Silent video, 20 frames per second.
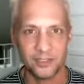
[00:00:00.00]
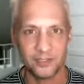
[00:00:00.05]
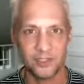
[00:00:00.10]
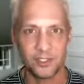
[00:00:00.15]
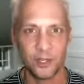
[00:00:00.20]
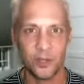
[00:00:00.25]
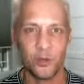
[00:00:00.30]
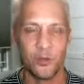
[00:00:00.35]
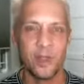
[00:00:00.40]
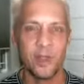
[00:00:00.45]

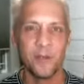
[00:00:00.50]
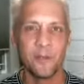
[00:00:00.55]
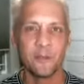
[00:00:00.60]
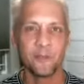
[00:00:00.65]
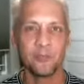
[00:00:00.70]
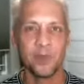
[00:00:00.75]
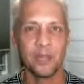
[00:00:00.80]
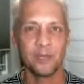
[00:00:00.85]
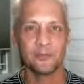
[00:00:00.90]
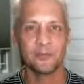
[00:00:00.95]
So
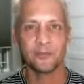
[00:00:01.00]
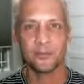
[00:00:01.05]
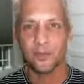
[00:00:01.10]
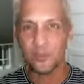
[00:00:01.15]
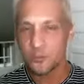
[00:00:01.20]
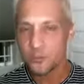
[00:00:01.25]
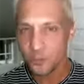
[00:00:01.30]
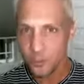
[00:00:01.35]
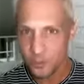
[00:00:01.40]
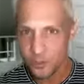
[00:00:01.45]
my
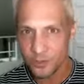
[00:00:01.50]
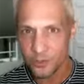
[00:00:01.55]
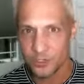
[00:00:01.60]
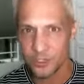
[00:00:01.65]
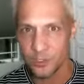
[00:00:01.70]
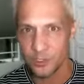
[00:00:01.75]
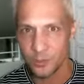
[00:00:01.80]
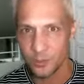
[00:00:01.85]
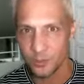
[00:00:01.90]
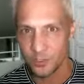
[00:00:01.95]
first word to
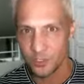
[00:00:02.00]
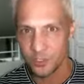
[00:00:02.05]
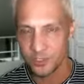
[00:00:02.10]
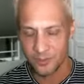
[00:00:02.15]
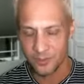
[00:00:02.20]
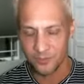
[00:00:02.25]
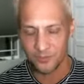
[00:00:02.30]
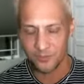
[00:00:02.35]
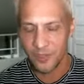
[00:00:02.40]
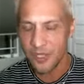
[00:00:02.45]
you, which is
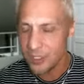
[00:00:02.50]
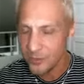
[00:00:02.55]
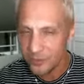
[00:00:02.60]
a very,